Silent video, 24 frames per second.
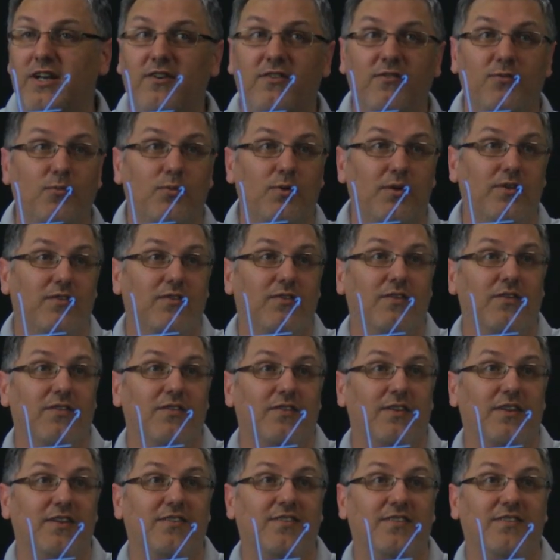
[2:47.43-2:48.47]
when
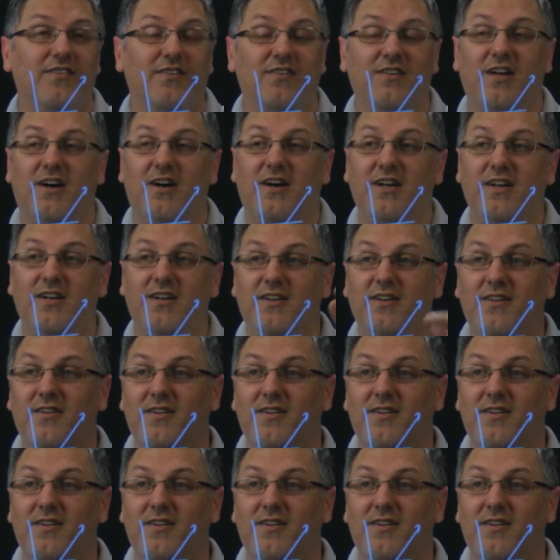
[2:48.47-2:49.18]
this is a line.